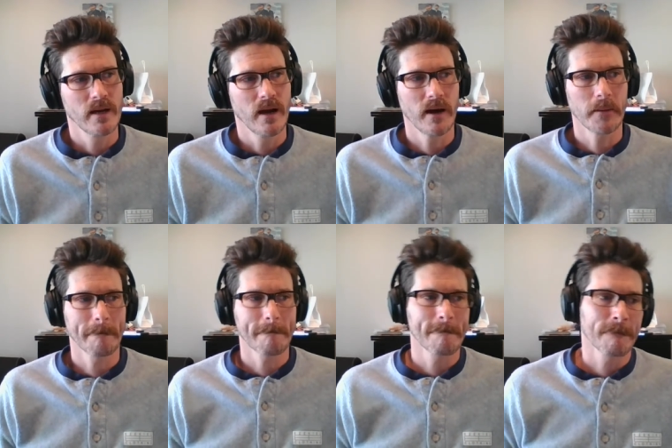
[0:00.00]

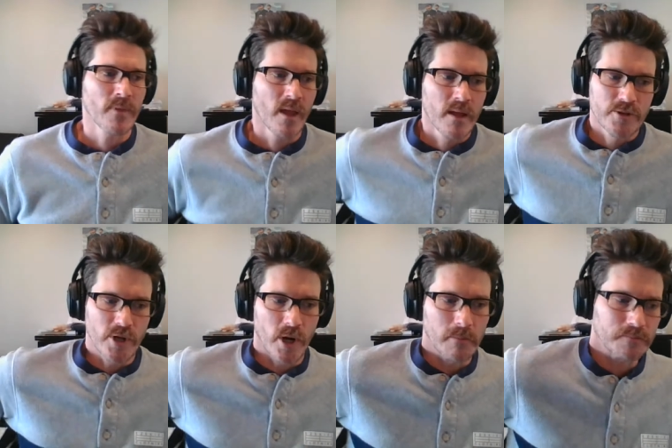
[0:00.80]
Um,
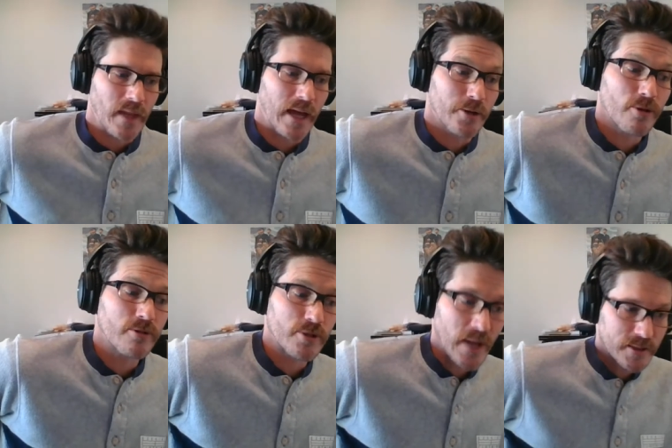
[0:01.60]
so I
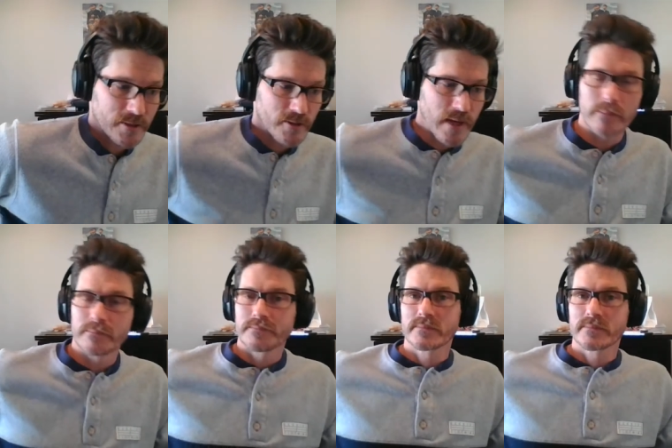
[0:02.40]
encourage you not to do that.